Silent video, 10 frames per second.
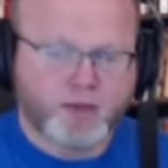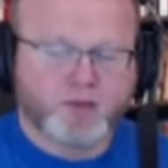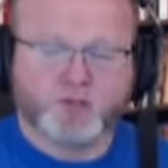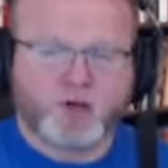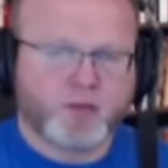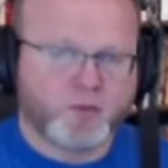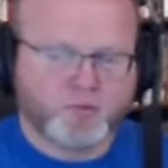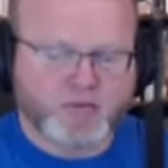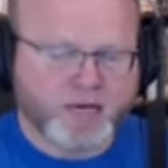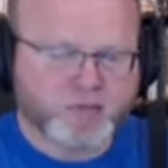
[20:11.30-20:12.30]
John the
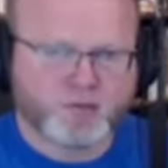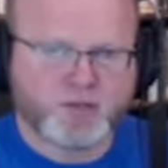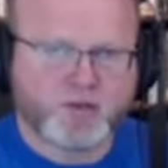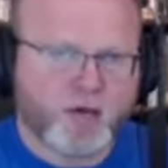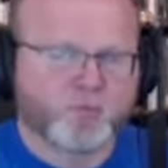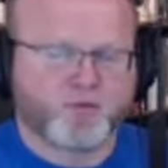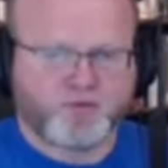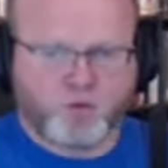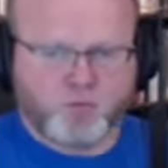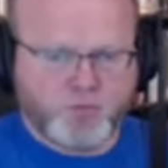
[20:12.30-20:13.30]
Baptizer did not
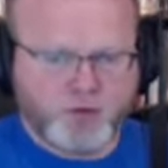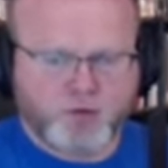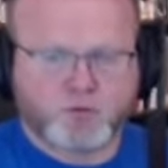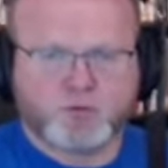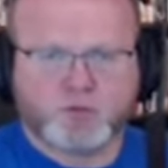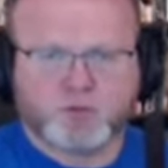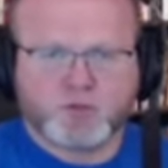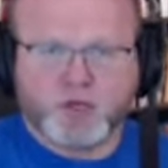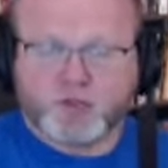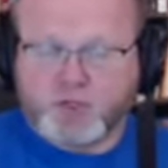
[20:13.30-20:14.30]
perform miracles.
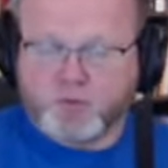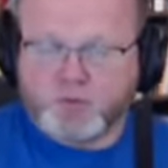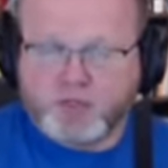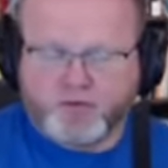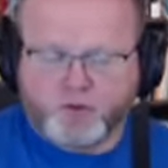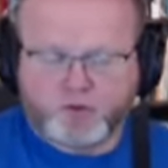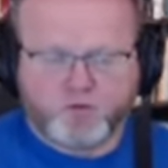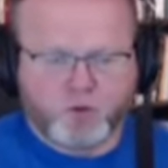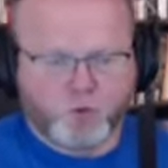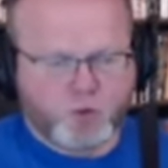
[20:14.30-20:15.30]
John chapter 10 and verse
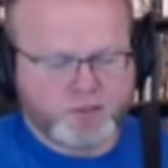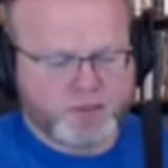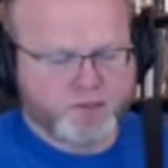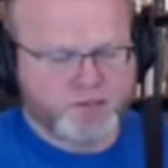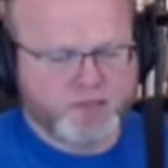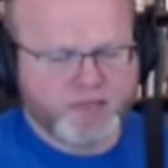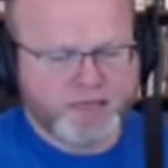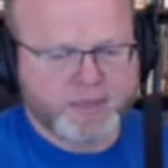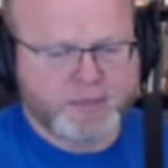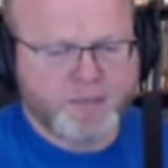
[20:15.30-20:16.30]
41 tells us
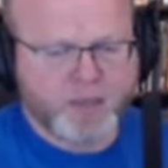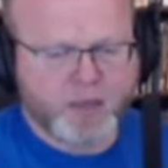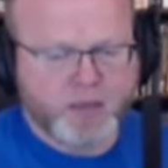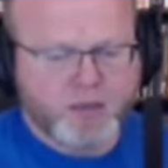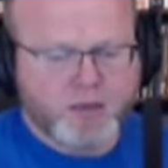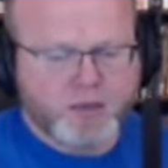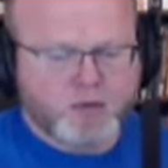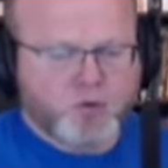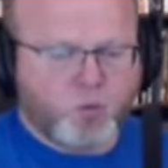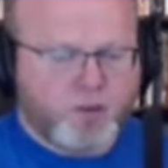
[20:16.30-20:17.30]
that.
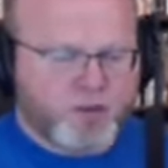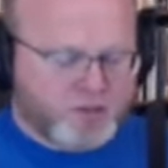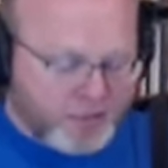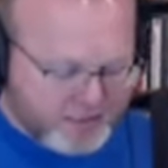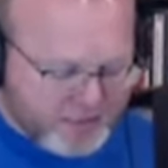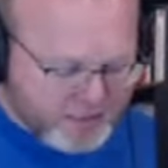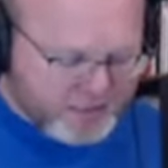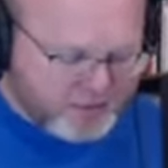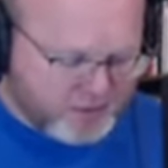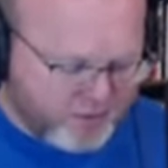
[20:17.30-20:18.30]
So what this idea
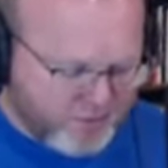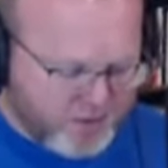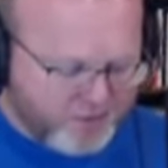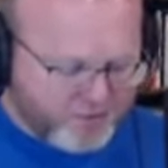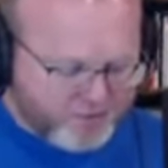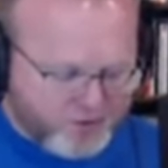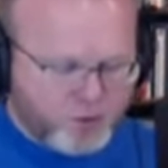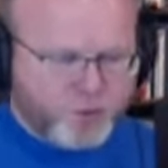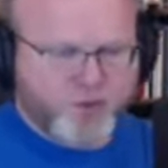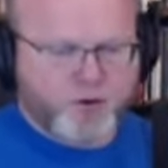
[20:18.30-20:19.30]
is of being
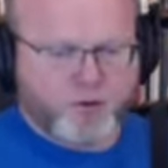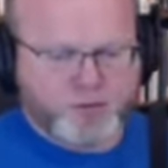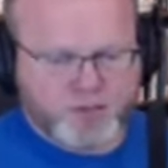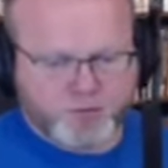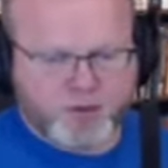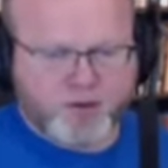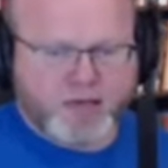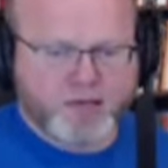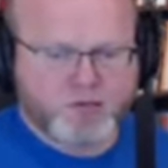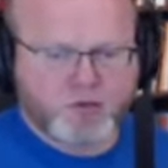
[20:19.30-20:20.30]
filled with the Holy Spirit
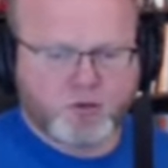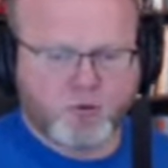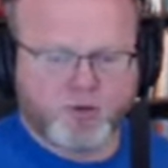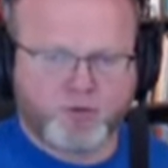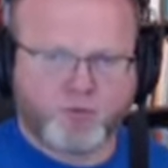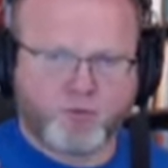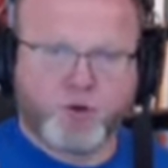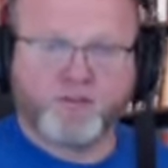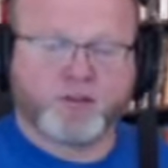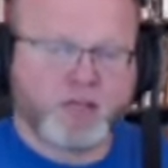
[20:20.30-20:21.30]
has to do with
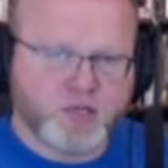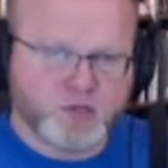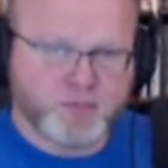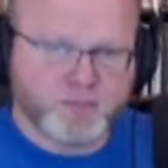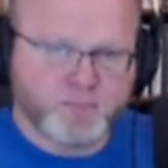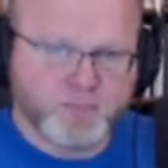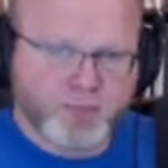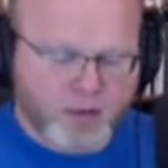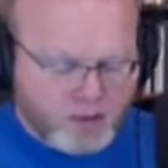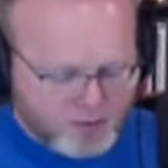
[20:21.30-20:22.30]
revelation.
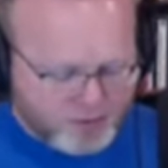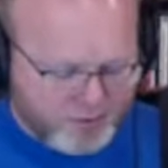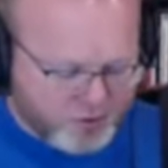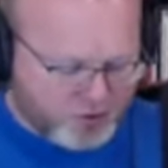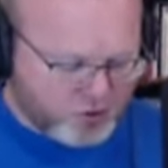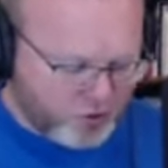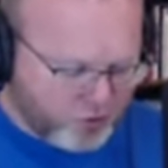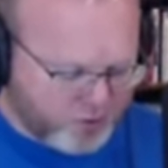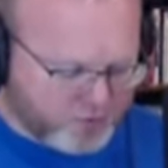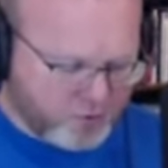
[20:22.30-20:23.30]
So let me just show you
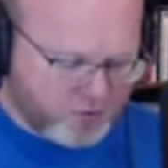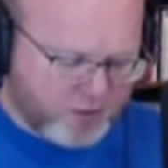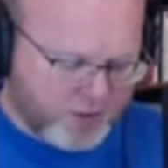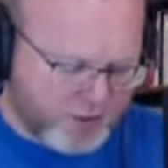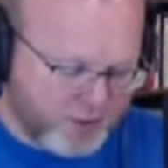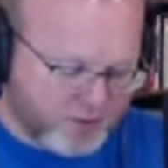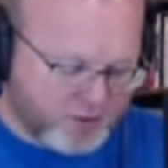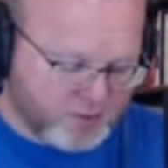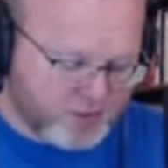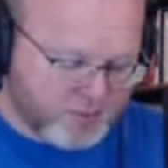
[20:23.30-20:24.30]
what I'm talking about here in
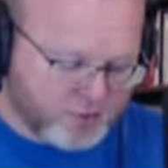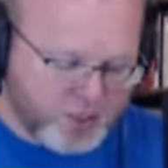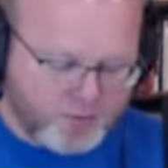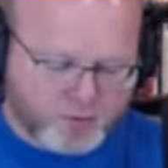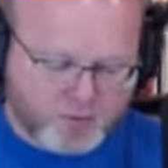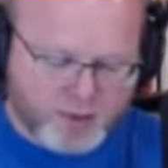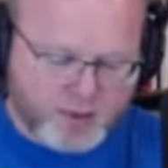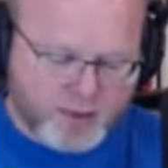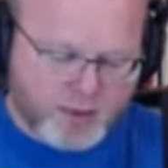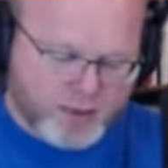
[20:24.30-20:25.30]
this same chapter.
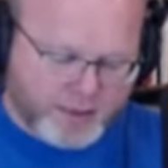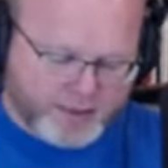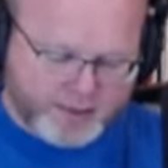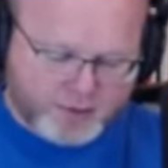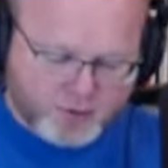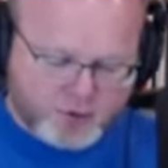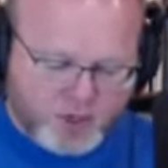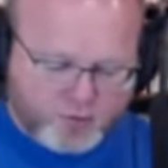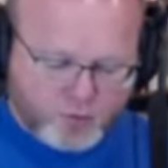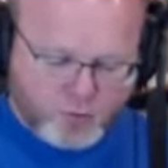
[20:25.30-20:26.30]
Luke
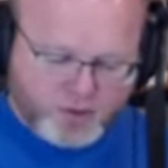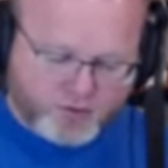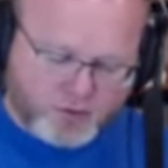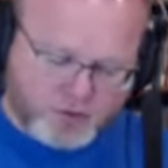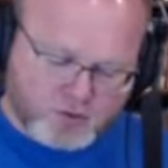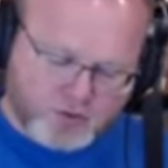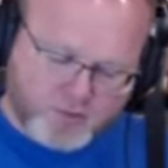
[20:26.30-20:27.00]
chapter 1 and verse